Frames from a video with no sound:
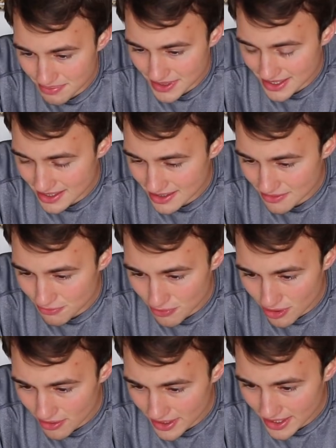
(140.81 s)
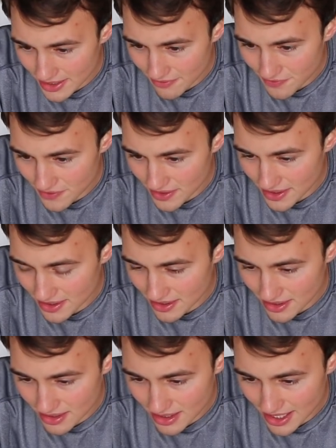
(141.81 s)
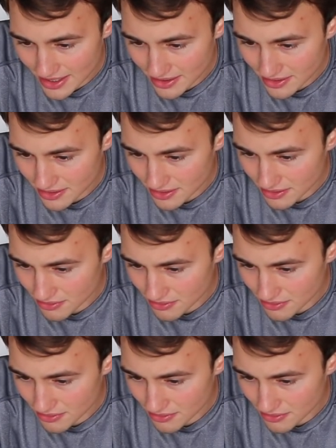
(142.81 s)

Be worried if they, like,